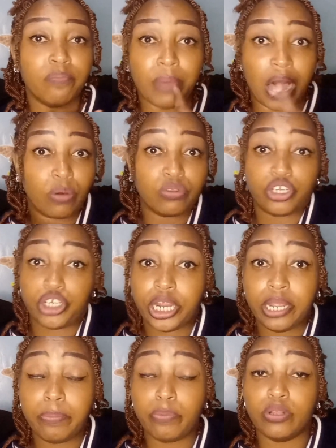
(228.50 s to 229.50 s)
mouth
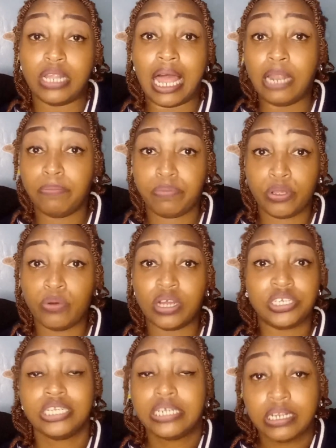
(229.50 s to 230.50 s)
shape will help you
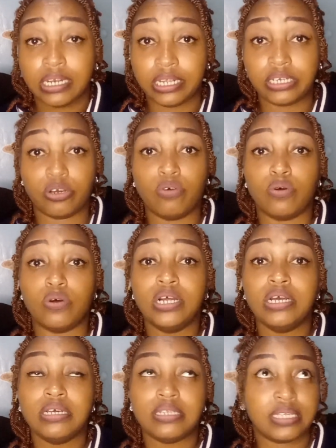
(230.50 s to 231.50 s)
articulate or
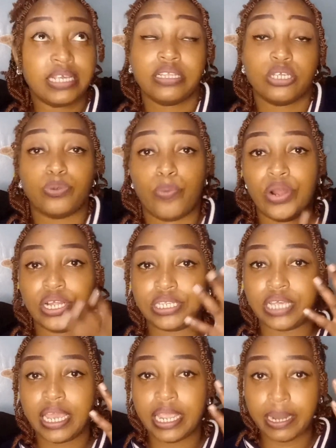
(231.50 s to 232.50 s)
say these
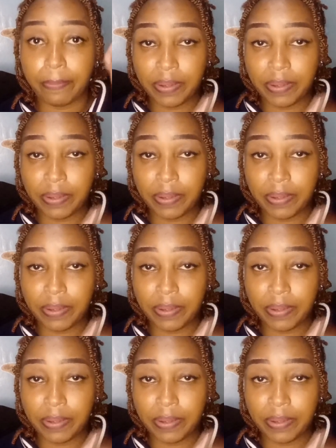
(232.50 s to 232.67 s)
words in a